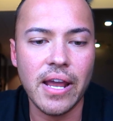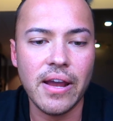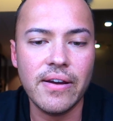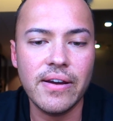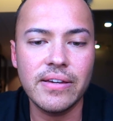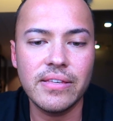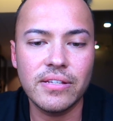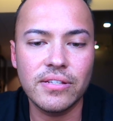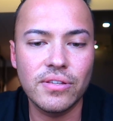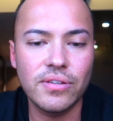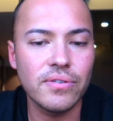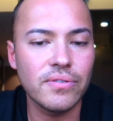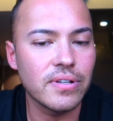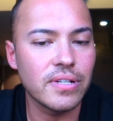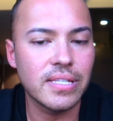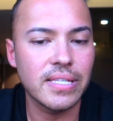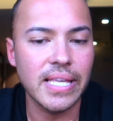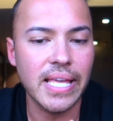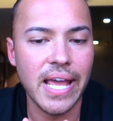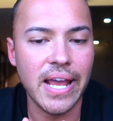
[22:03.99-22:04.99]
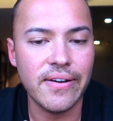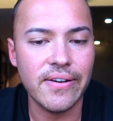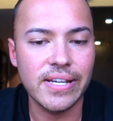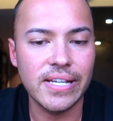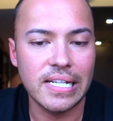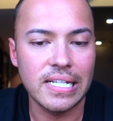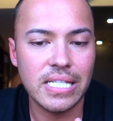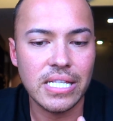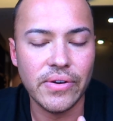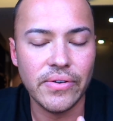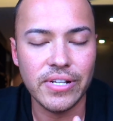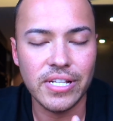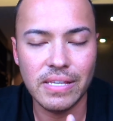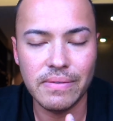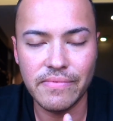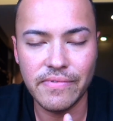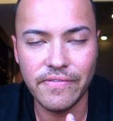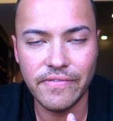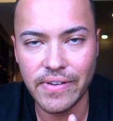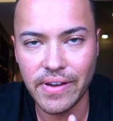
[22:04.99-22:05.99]
area, the touristy area, is going to
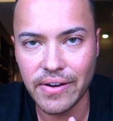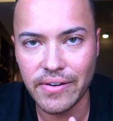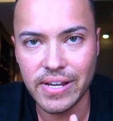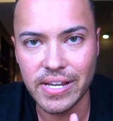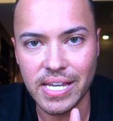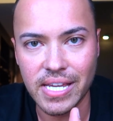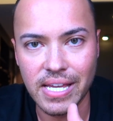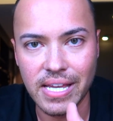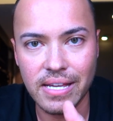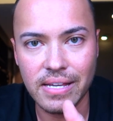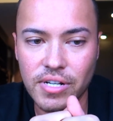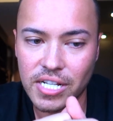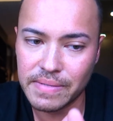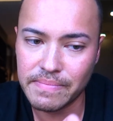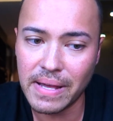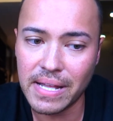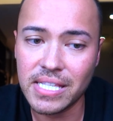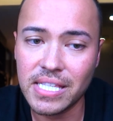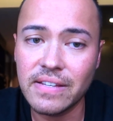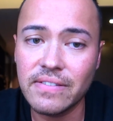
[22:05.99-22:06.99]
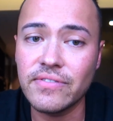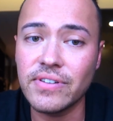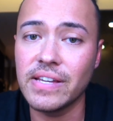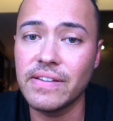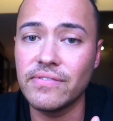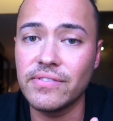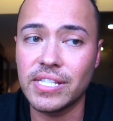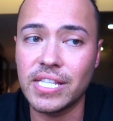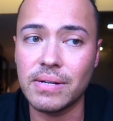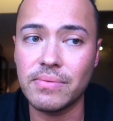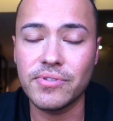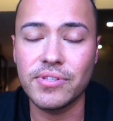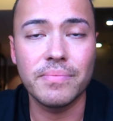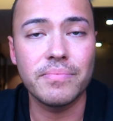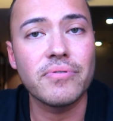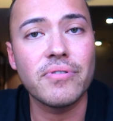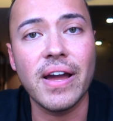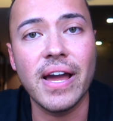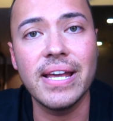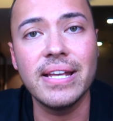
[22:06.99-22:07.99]
be very expensive or even double the
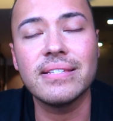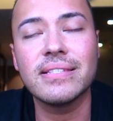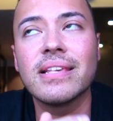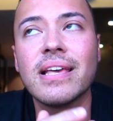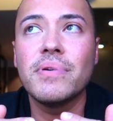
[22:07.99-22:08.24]
price.